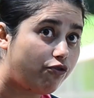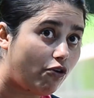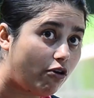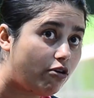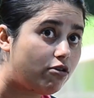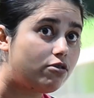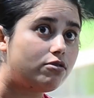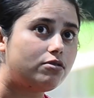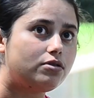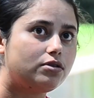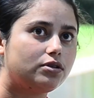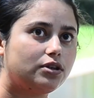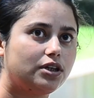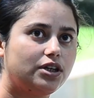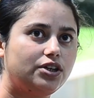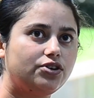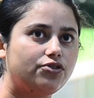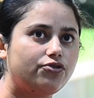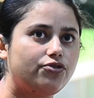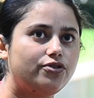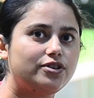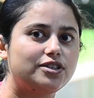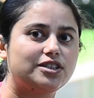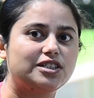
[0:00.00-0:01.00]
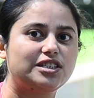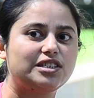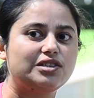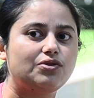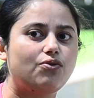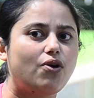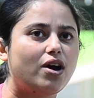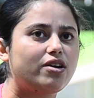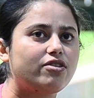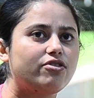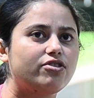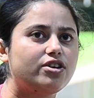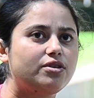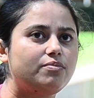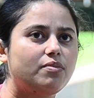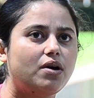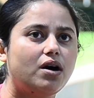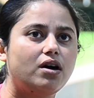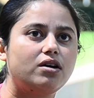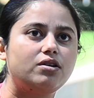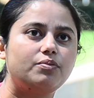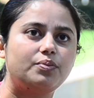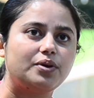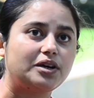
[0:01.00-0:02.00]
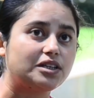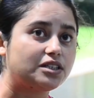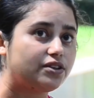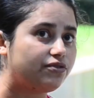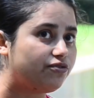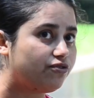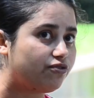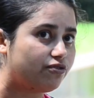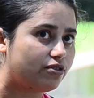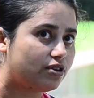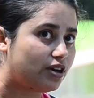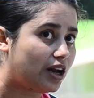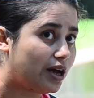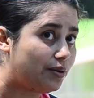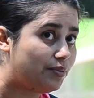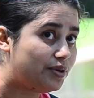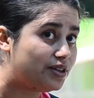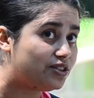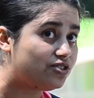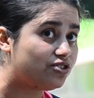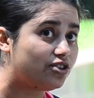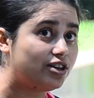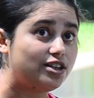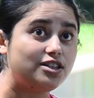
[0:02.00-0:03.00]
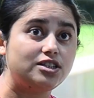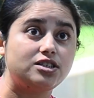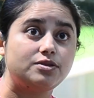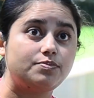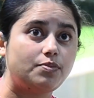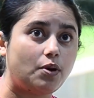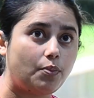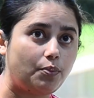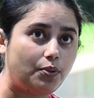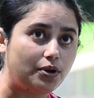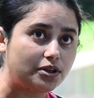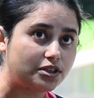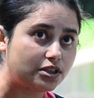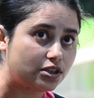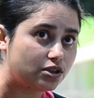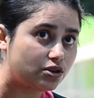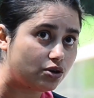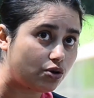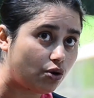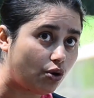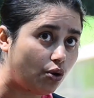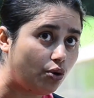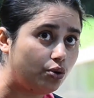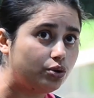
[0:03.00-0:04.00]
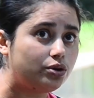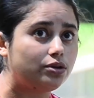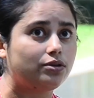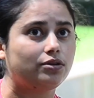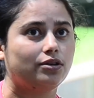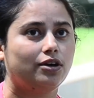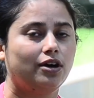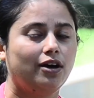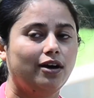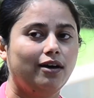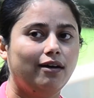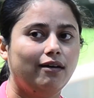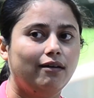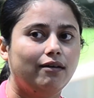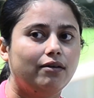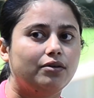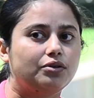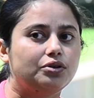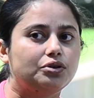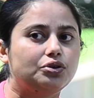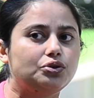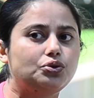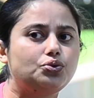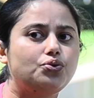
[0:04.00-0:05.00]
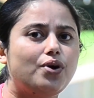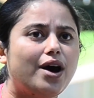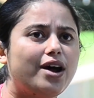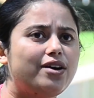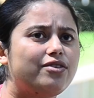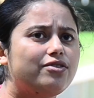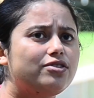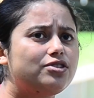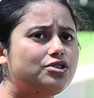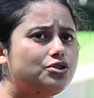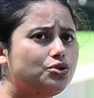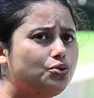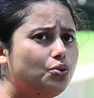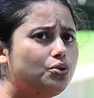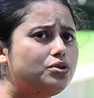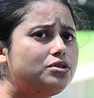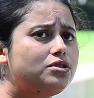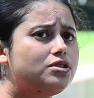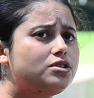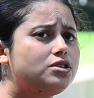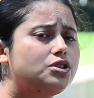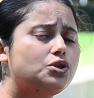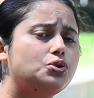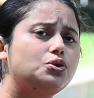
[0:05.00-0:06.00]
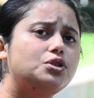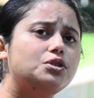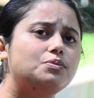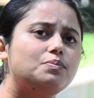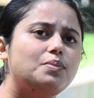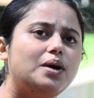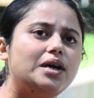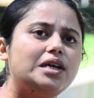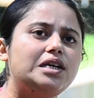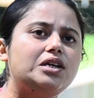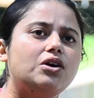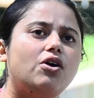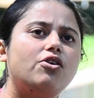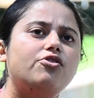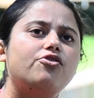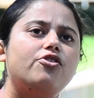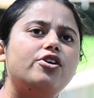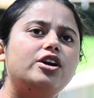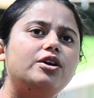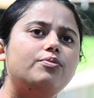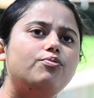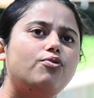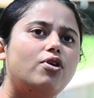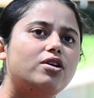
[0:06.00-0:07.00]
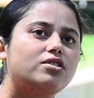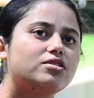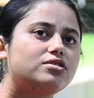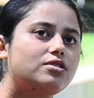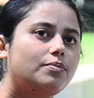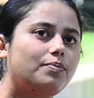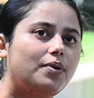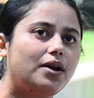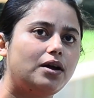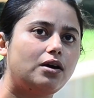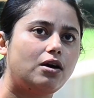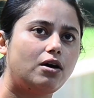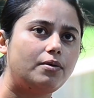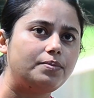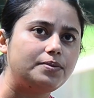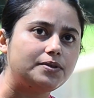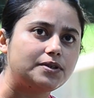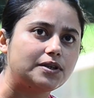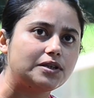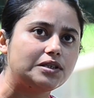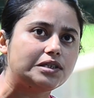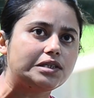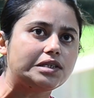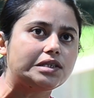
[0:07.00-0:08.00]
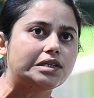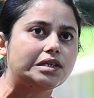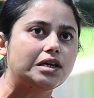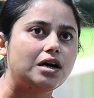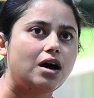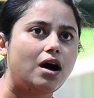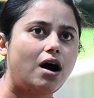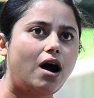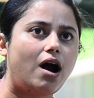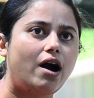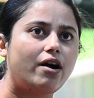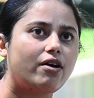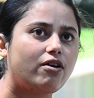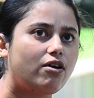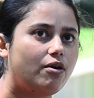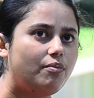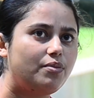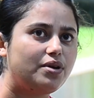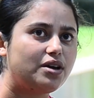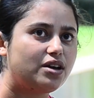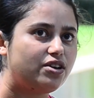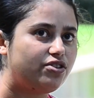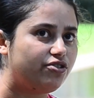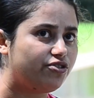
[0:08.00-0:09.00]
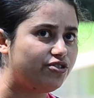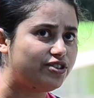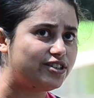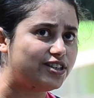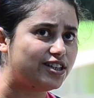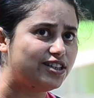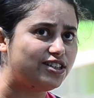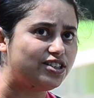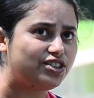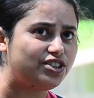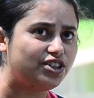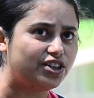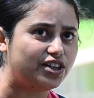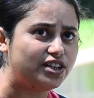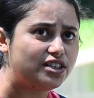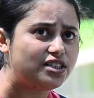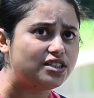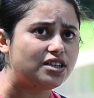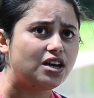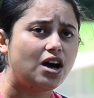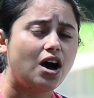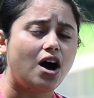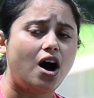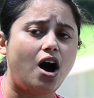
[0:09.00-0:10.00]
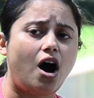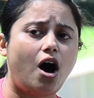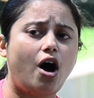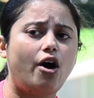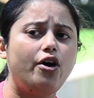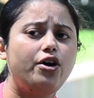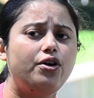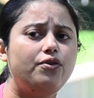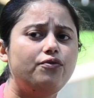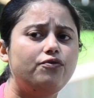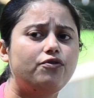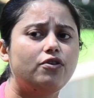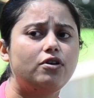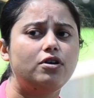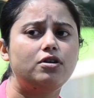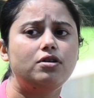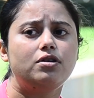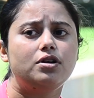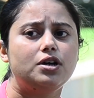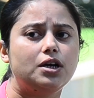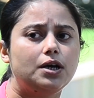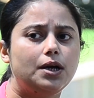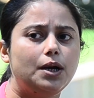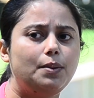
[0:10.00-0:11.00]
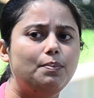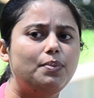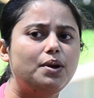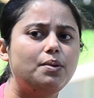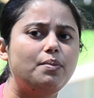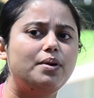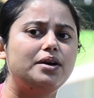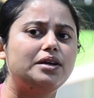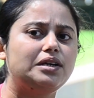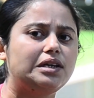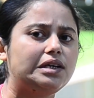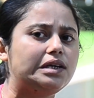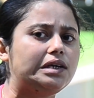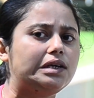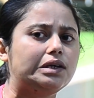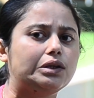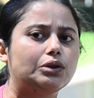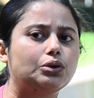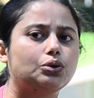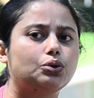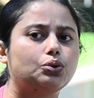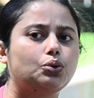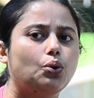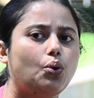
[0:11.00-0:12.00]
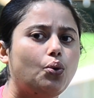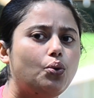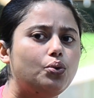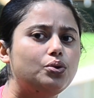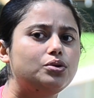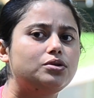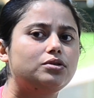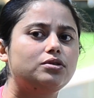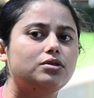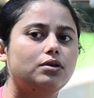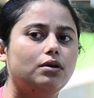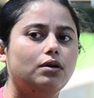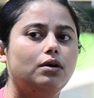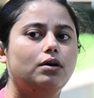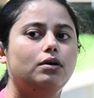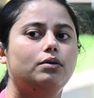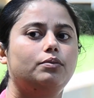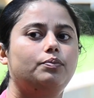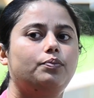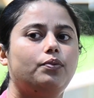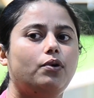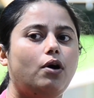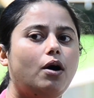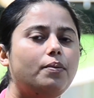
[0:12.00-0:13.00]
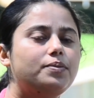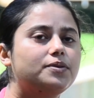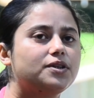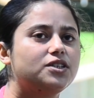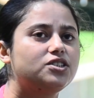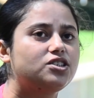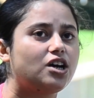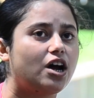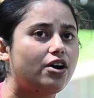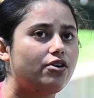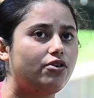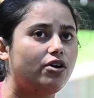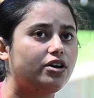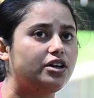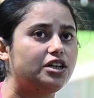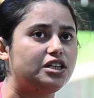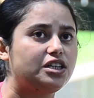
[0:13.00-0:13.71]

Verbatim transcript: increasing water demand because of climate change, population growth. To address those issues, alternative water supply options are coming in recent years. However, implementing those options are not easy forward